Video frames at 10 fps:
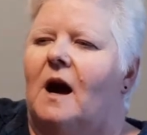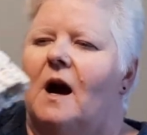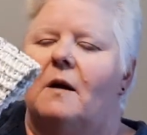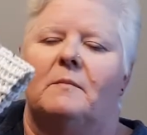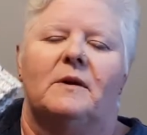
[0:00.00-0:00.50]

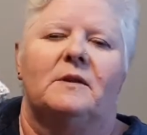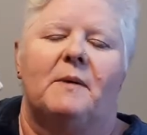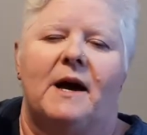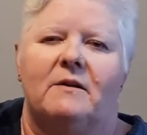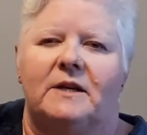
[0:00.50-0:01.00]
Um, the
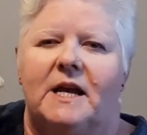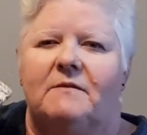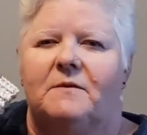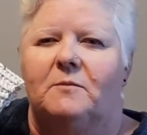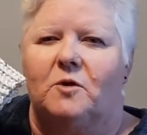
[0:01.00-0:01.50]
pattern
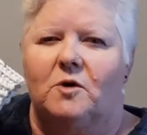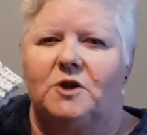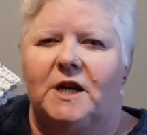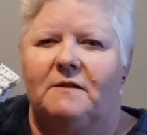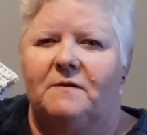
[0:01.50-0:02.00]
came from
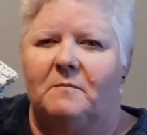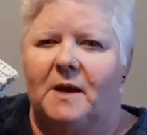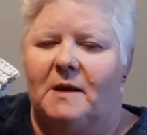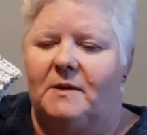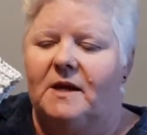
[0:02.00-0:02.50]
Crochet For
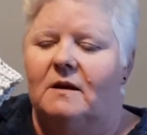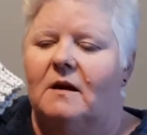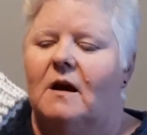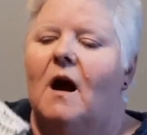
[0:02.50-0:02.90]
Baby.